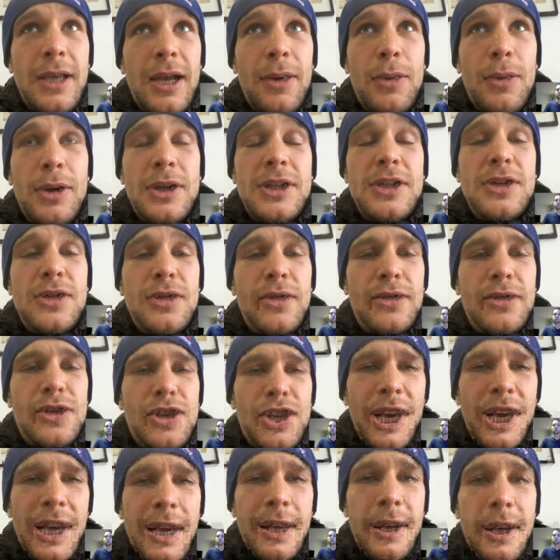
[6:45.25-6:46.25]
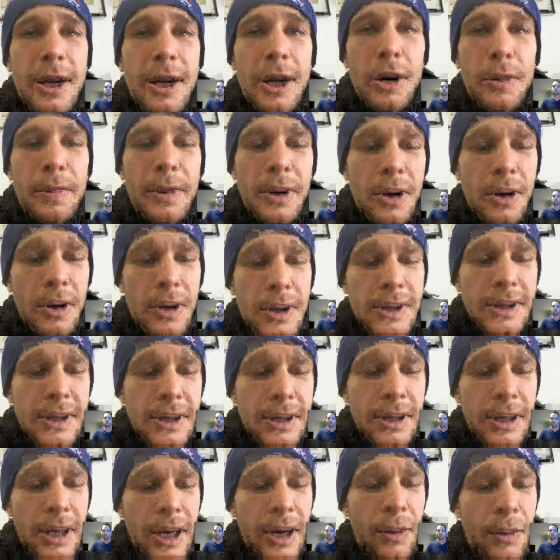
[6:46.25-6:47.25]
I wanted to check it out
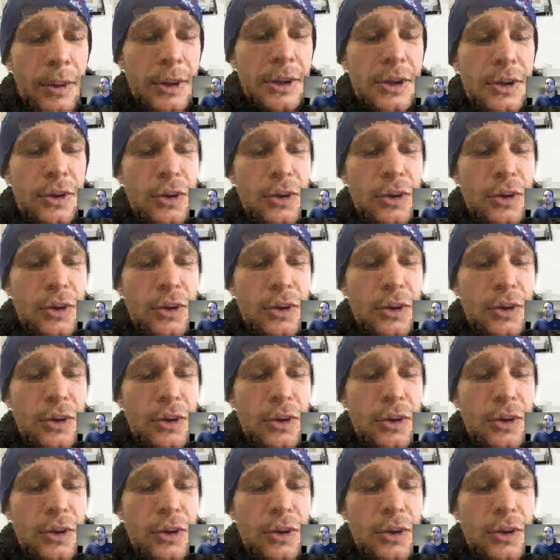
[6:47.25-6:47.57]
because I want to